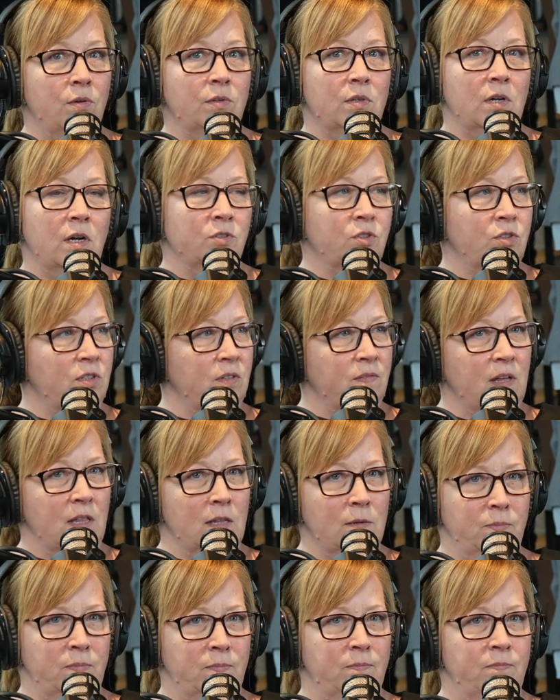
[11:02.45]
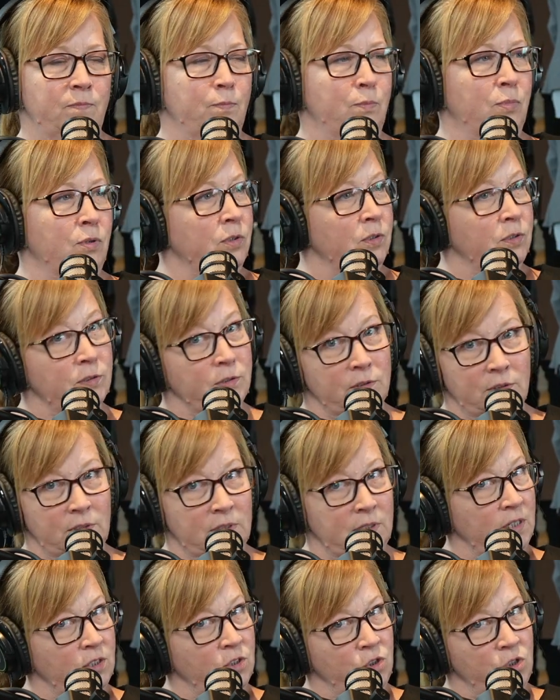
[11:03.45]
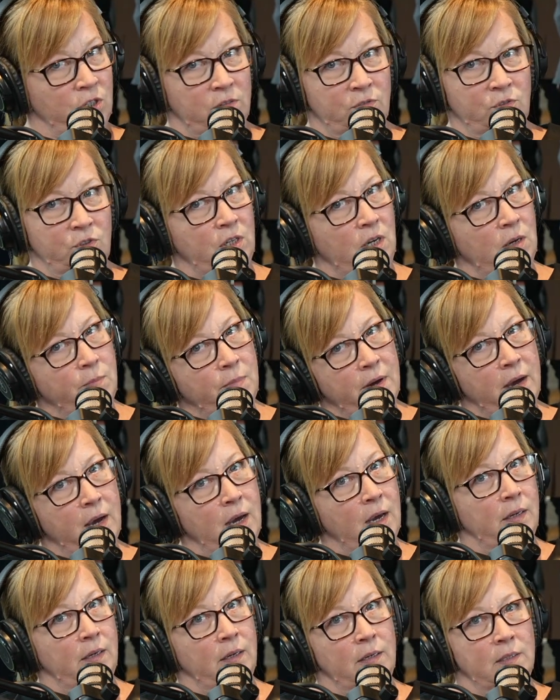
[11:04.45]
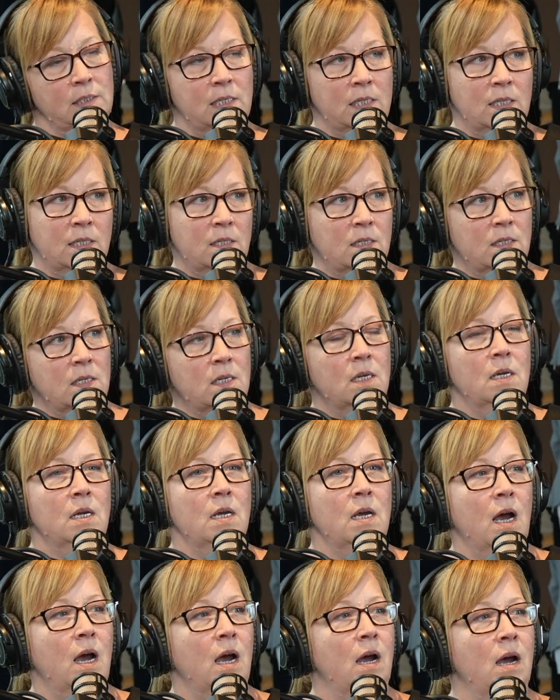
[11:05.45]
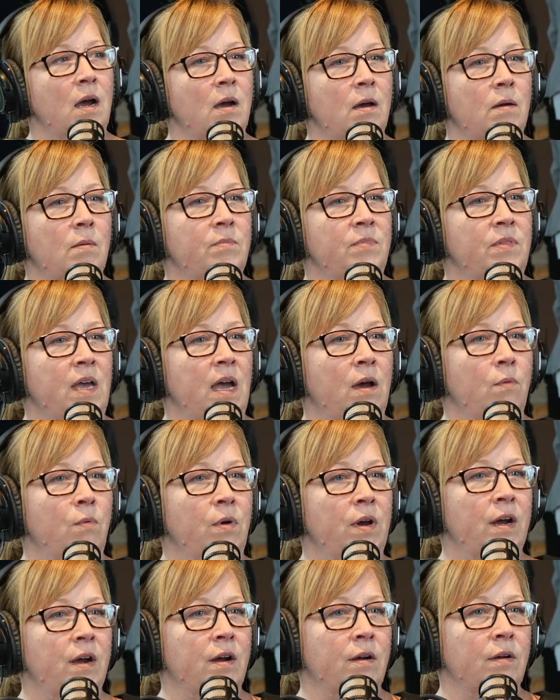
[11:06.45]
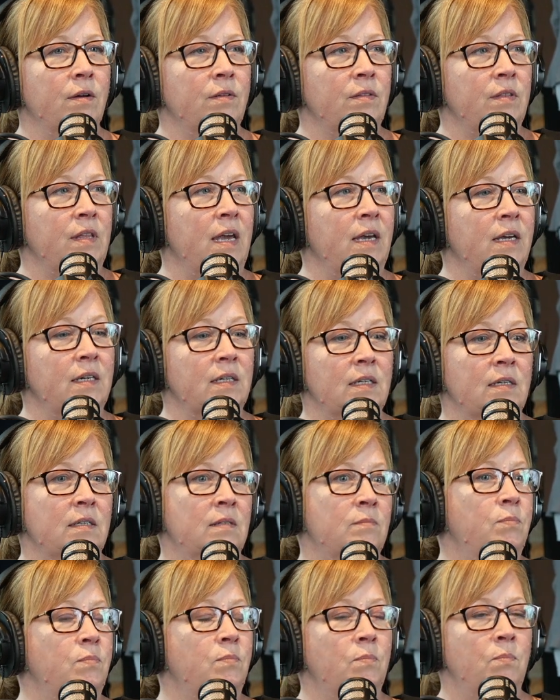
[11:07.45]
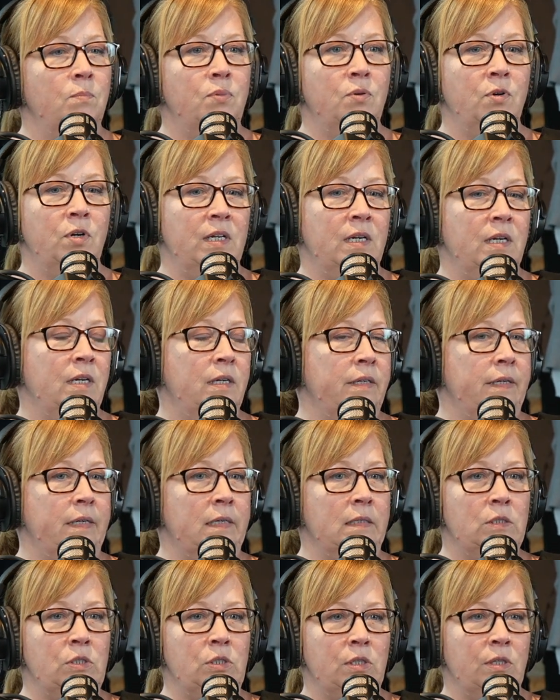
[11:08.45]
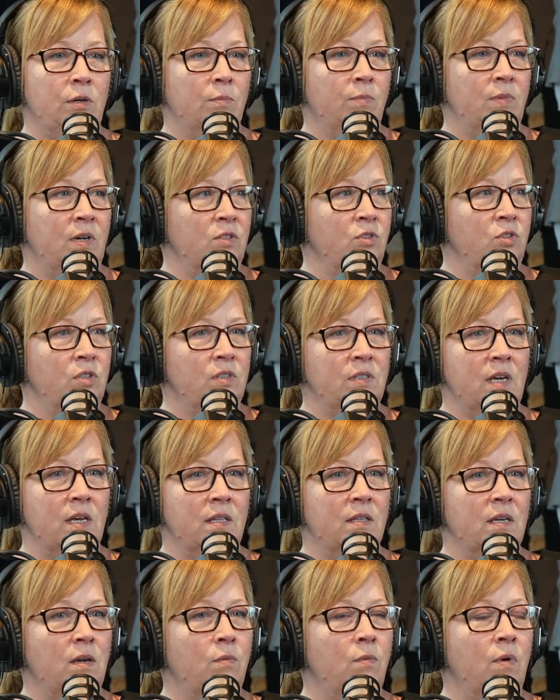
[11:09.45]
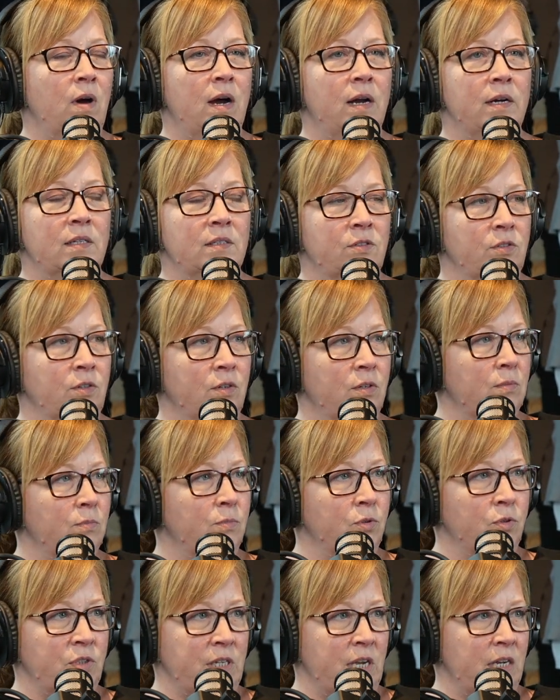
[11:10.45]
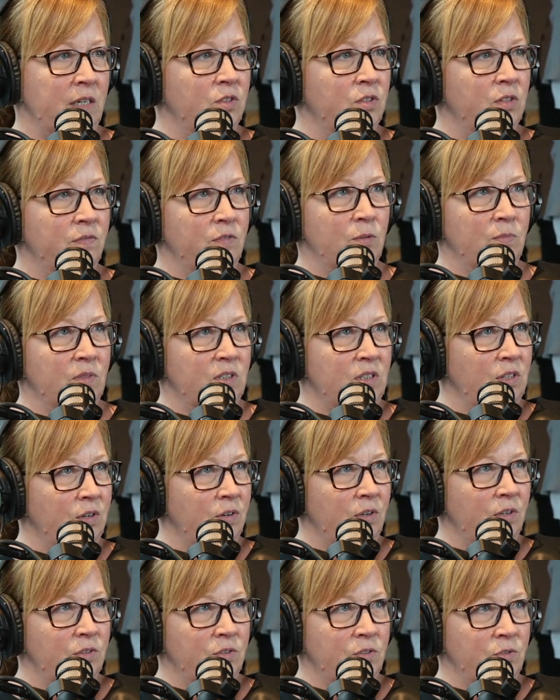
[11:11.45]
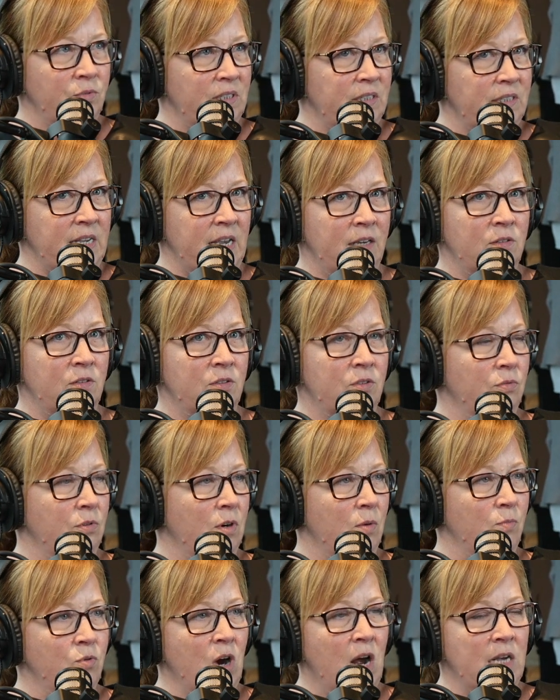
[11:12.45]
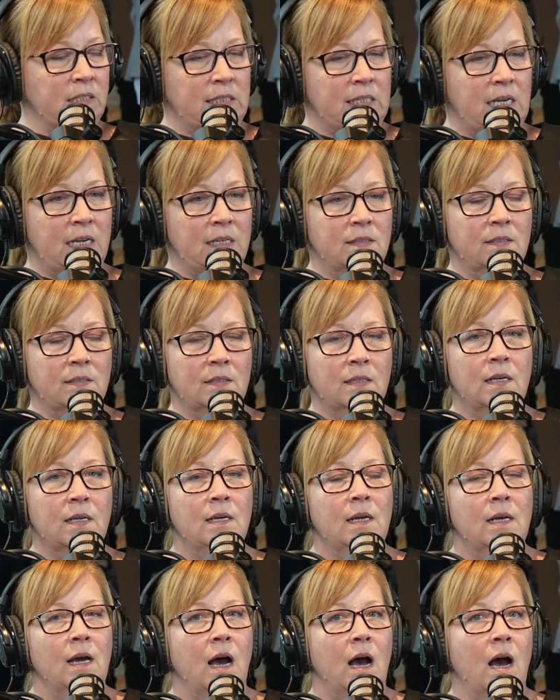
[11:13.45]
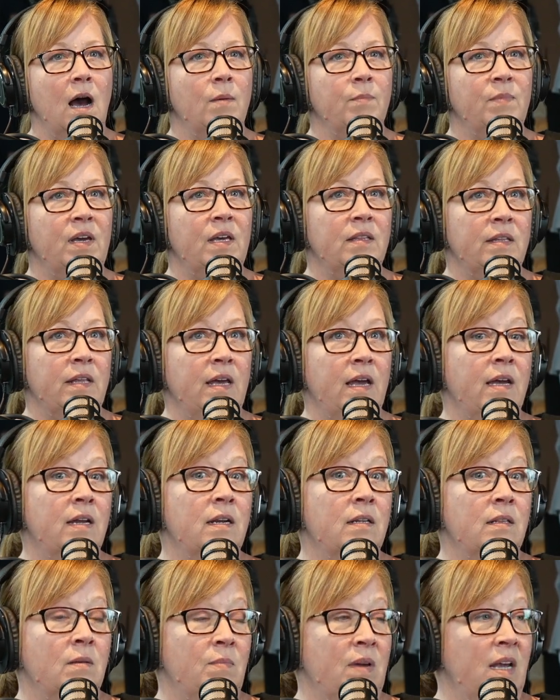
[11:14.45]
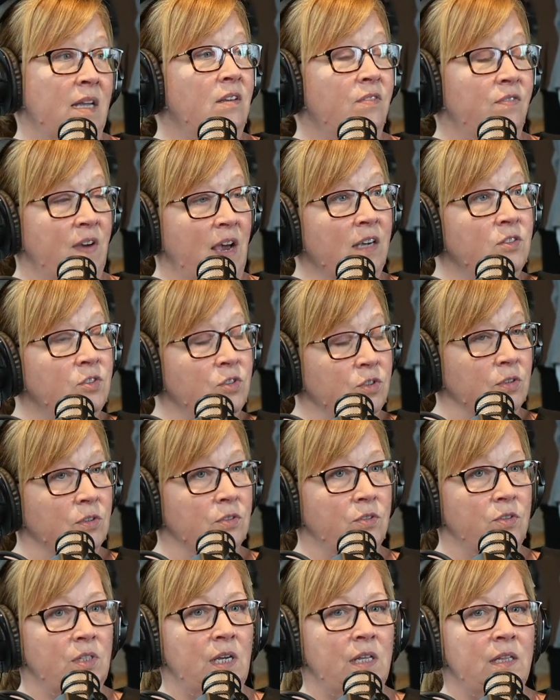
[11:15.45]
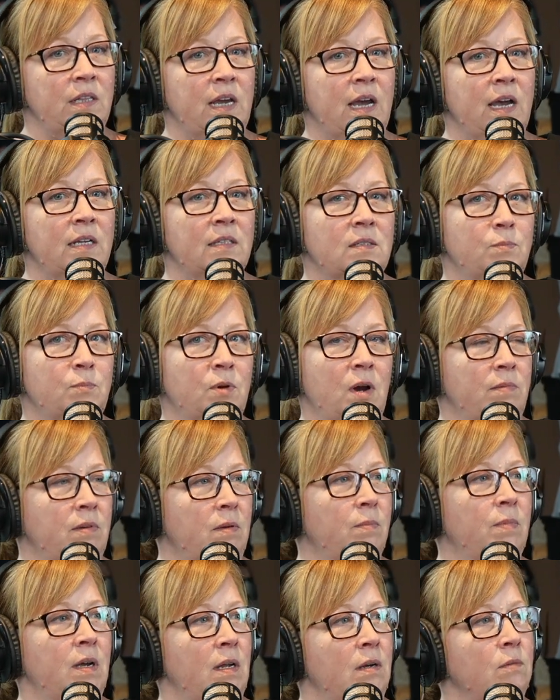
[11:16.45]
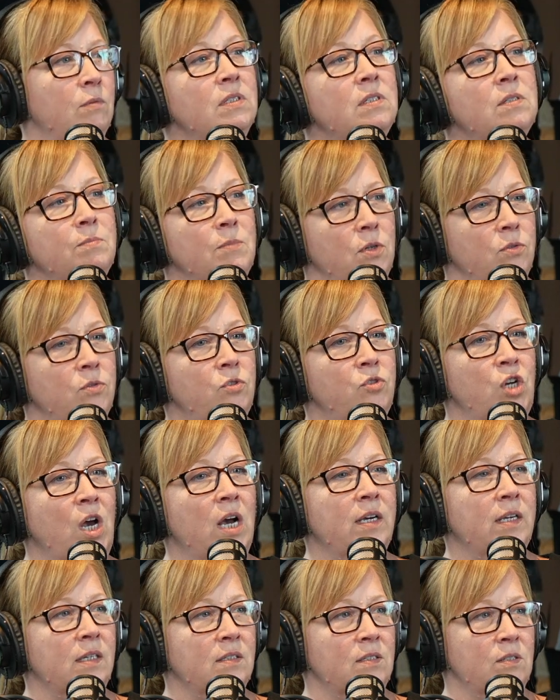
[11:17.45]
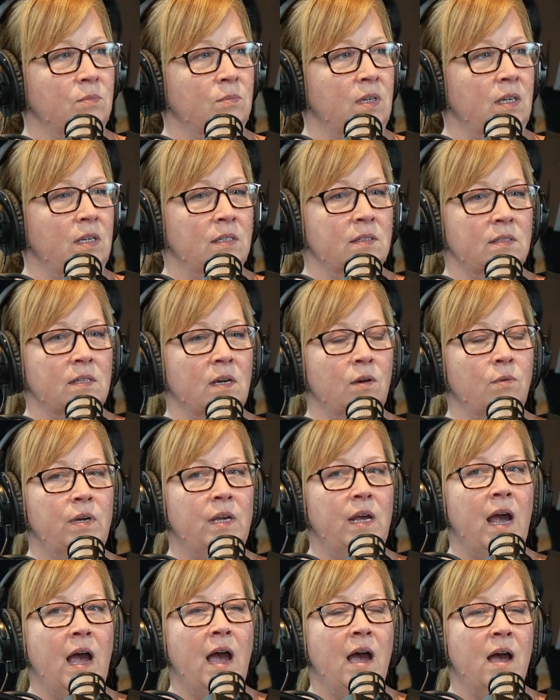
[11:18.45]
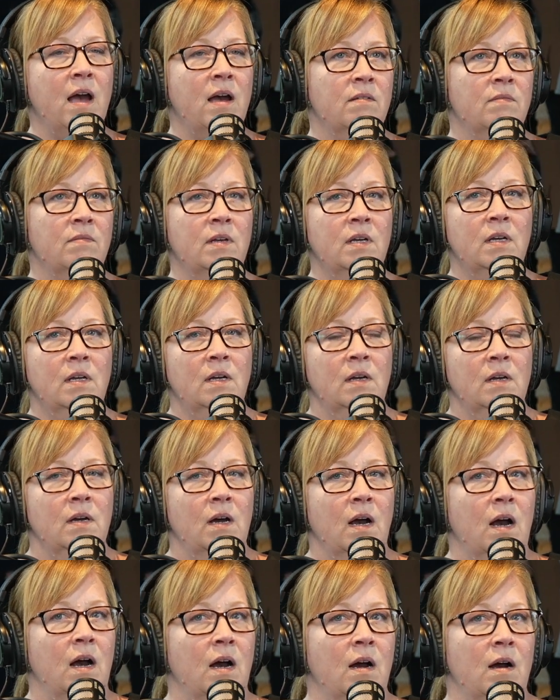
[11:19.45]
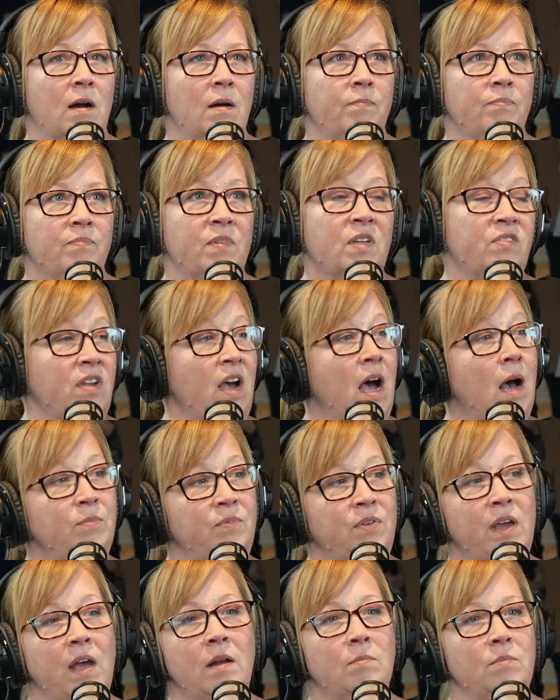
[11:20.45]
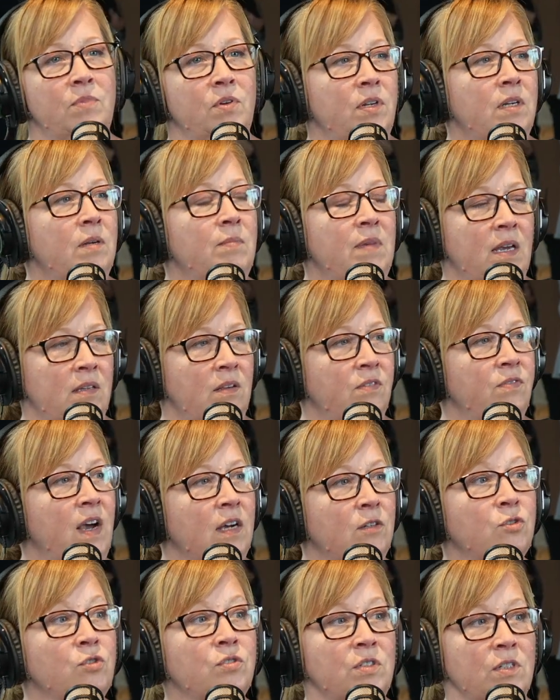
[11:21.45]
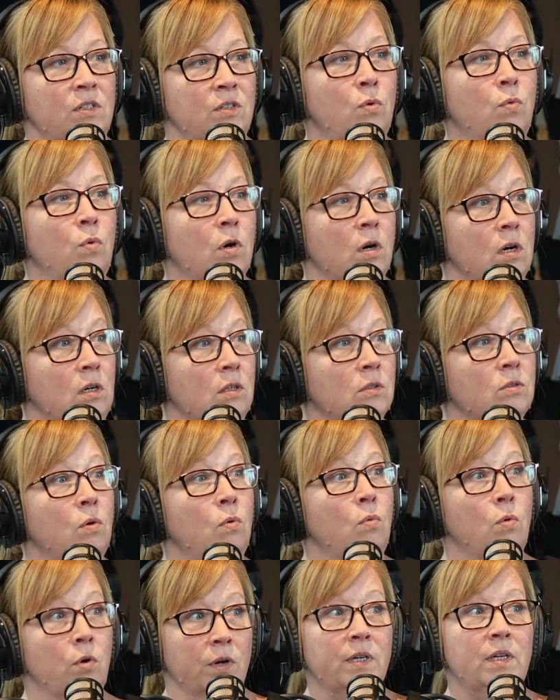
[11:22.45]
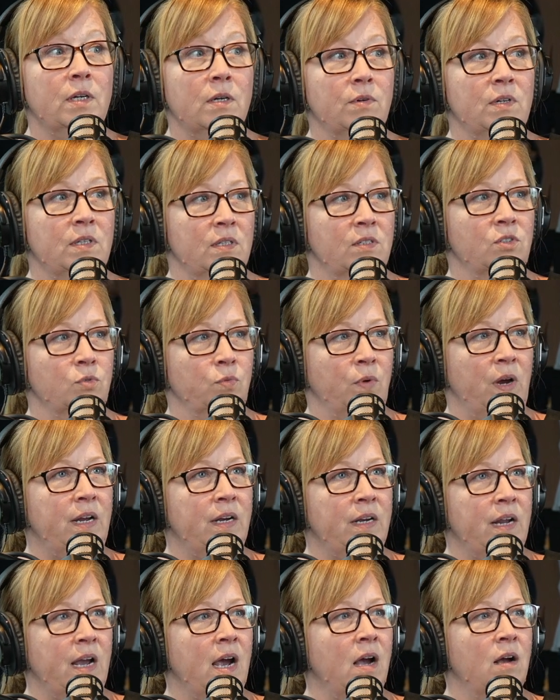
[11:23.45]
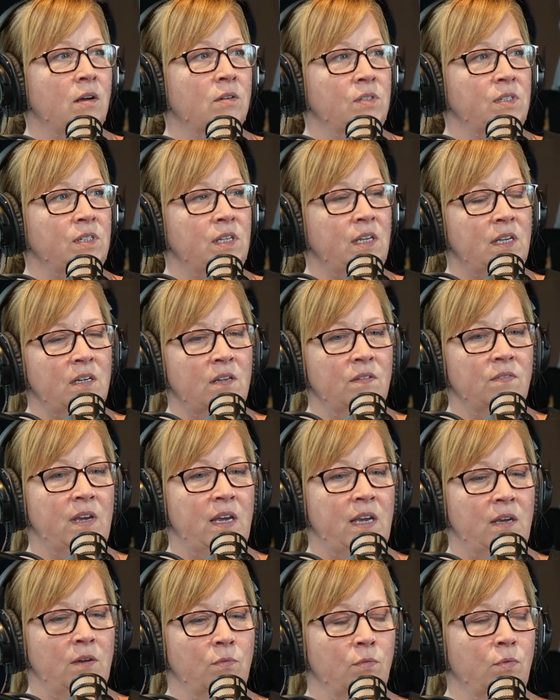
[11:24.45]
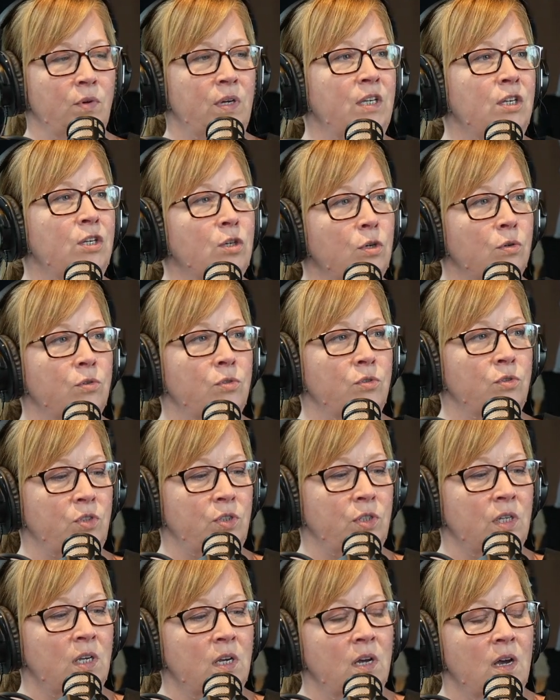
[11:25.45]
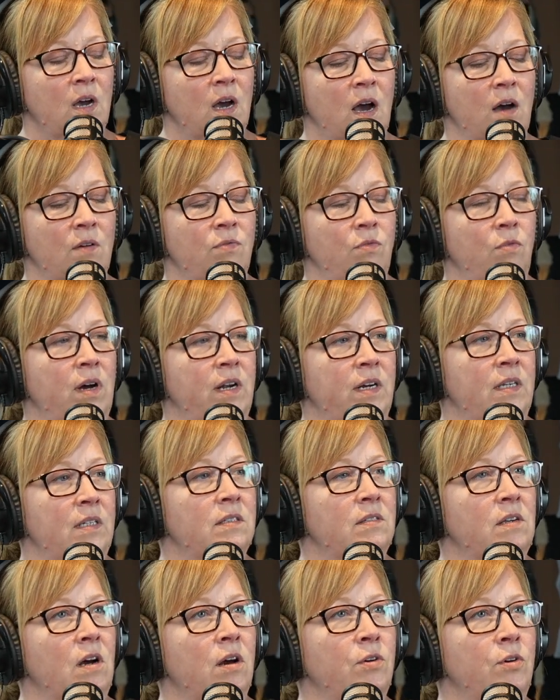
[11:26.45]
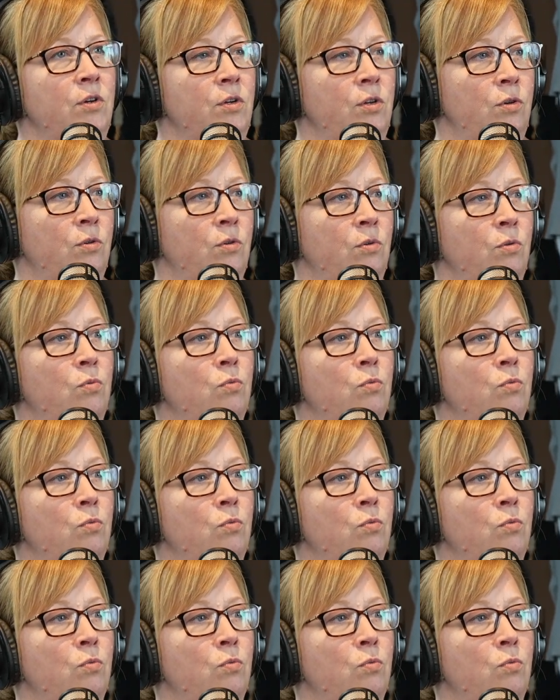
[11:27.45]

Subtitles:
large developers like Jeff Shapak and Tint, that where they could put it into their budgets that they want a certain percentage of their materials recycled through our process. And then the manufacturers. And that's probably been what's most shocking to me, is that we have the top 10 building manufacturers in the world working with us right now to innovate reuse of what is our new